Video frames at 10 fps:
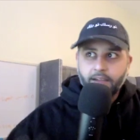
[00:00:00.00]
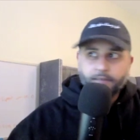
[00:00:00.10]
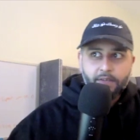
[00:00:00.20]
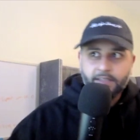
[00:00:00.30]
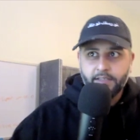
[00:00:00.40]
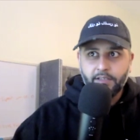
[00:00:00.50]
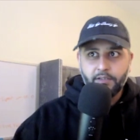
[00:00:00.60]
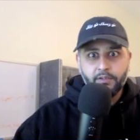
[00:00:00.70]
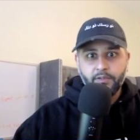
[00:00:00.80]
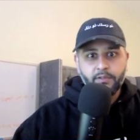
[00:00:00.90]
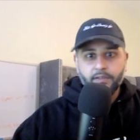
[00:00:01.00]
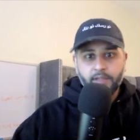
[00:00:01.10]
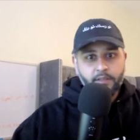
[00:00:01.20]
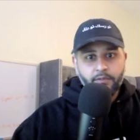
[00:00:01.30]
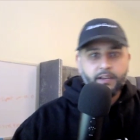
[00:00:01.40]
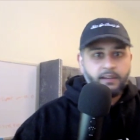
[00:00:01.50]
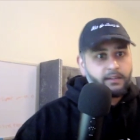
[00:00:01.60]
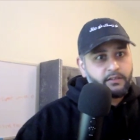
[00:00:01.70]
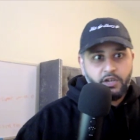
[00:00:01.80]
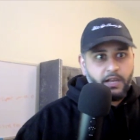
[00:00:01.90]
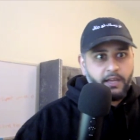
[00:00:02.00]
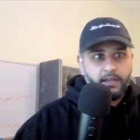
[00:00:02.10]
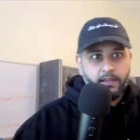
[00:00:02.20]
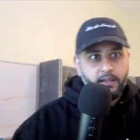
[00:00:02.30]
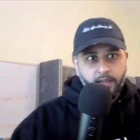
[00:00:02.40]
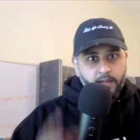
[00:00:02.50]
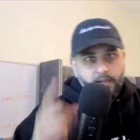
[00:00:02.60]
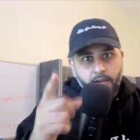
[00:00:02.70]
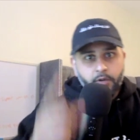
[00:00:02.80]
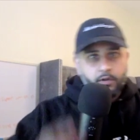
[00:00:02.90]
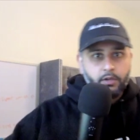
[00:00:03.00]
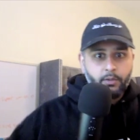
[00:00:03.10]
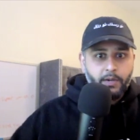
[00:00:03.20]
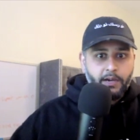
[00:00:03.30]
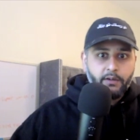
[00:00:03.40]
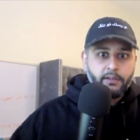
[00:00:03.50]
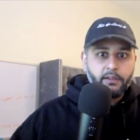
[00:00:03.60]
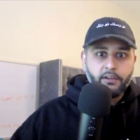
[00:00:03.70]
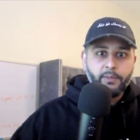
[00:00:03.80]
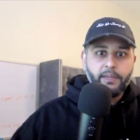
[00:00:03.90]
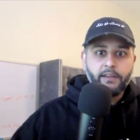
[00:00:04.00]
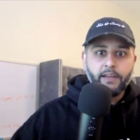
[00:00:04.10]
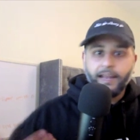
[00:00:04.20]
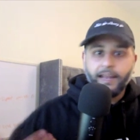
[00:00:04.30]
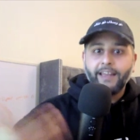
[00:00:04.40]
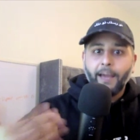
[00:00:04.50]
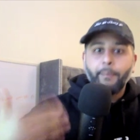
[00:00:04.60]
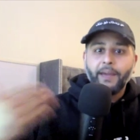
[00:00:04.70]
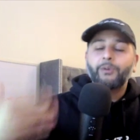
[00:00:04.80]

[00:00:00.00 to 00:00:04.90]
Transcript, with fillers: if I see you in the ring, Gillet, I'm gonna knock you out. You know what I mean? Like, and yeah, yeah, it